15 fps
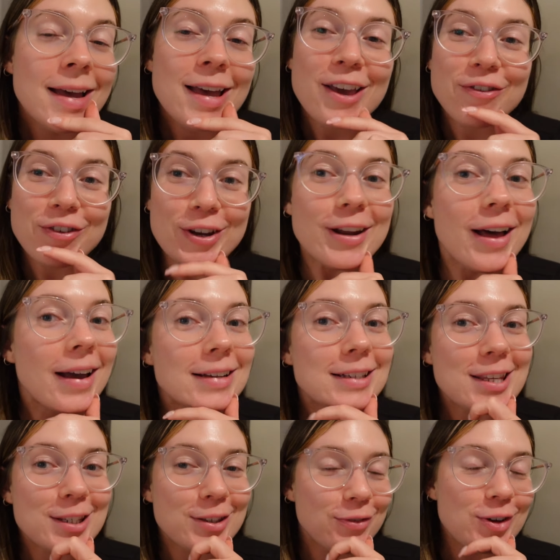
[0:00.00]
If you liked
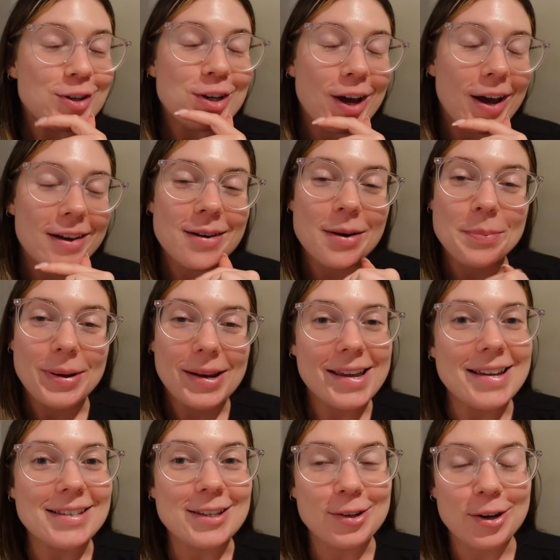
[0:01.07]
this video,
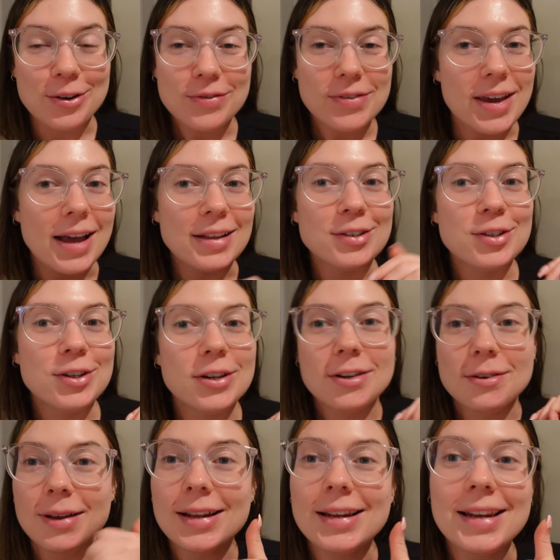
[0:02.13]
please don't forget
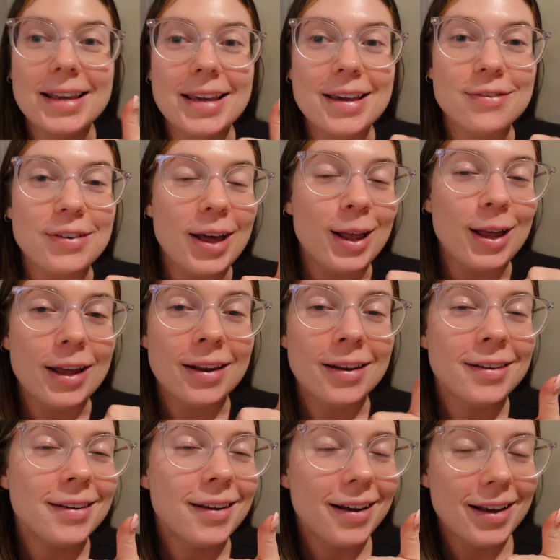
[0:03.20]
to leave a
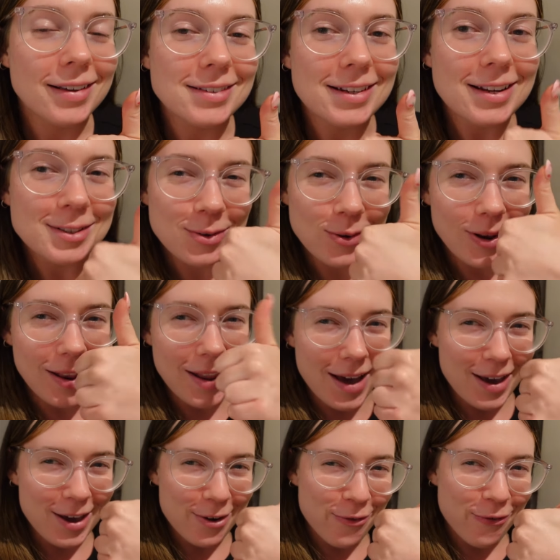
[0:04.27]
nice little
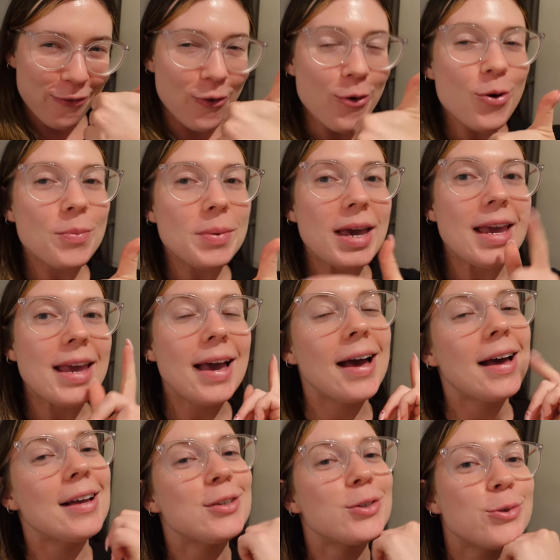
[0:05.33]
like for me.
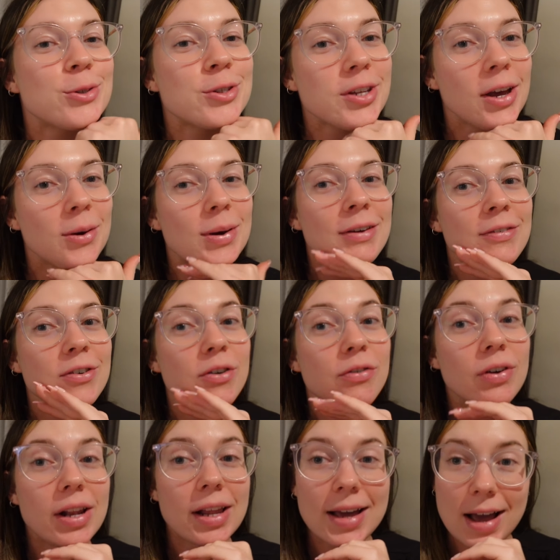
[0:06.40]
And also, if you're
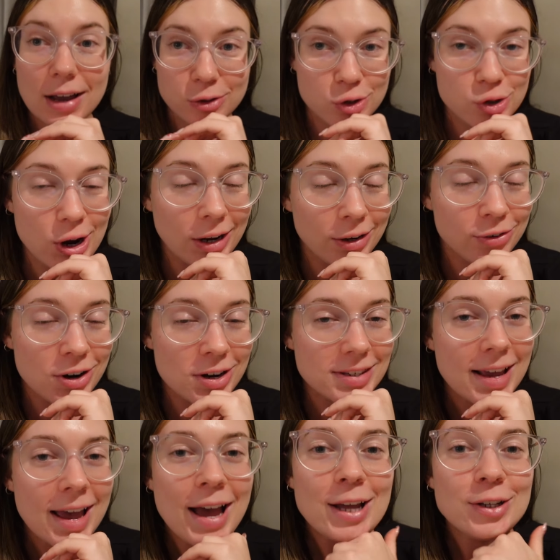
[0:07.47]
feeling extra generous,
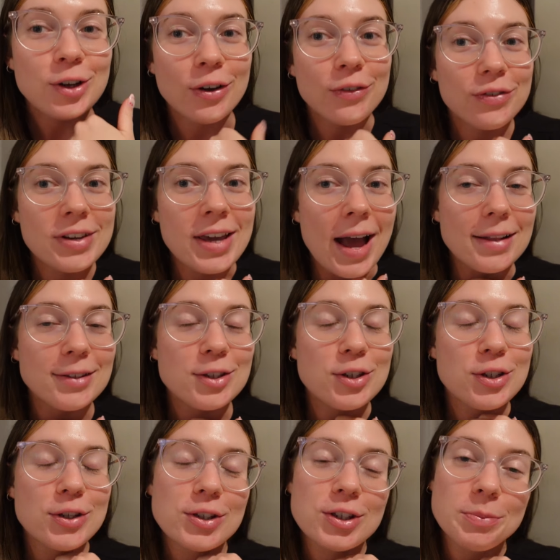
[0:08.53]
don't forget
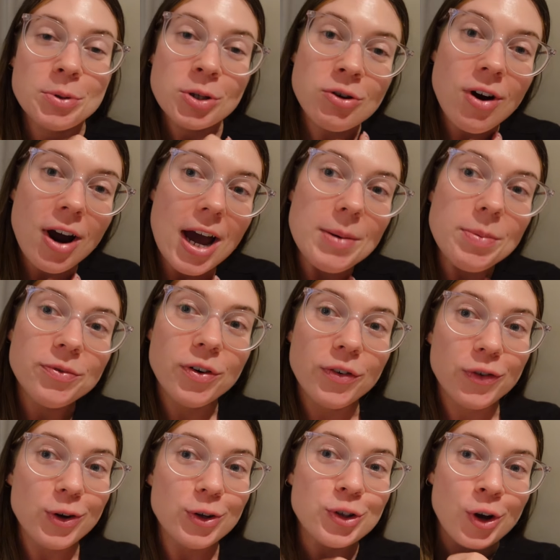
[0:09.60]
to subscribe for
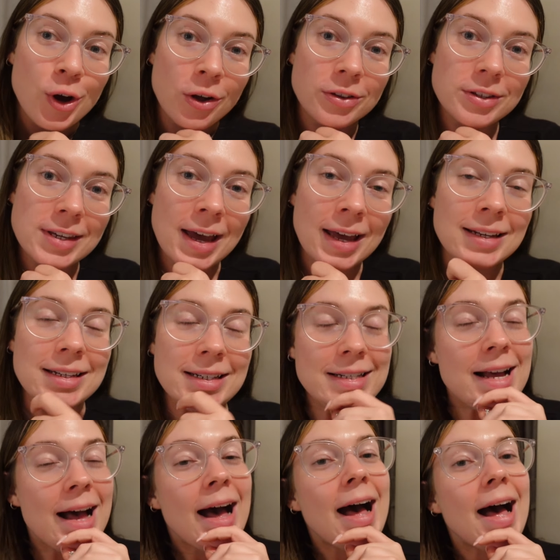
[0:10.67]
future content.
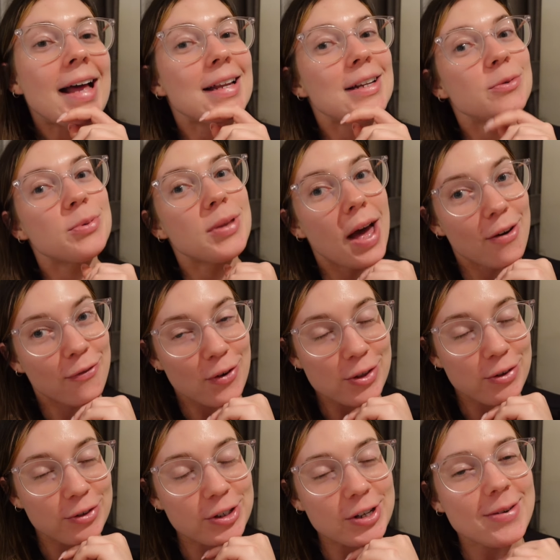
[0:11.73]
And without
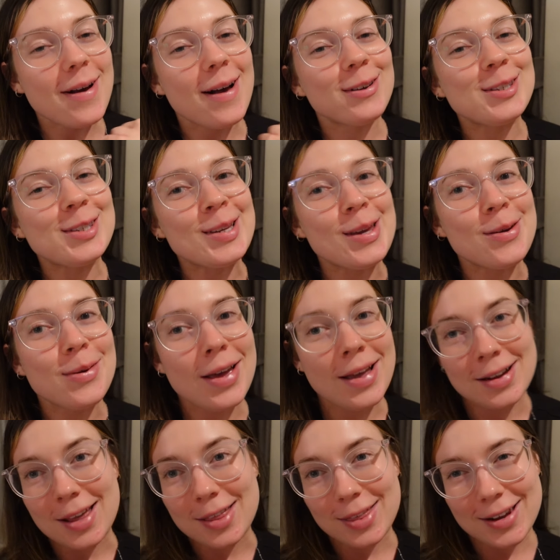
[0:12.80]
further ado, I'll see you
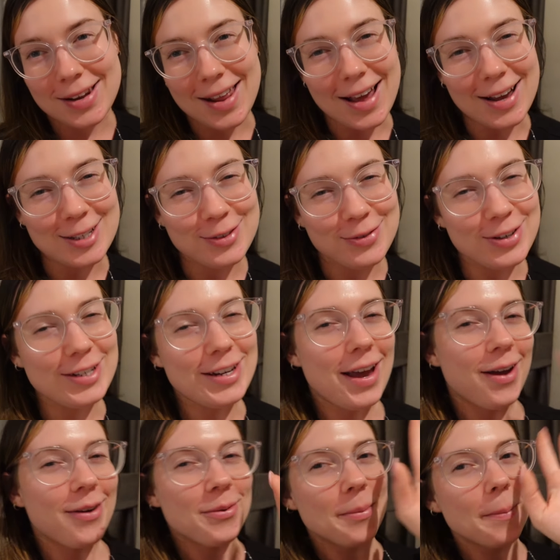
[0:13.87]
in the next video.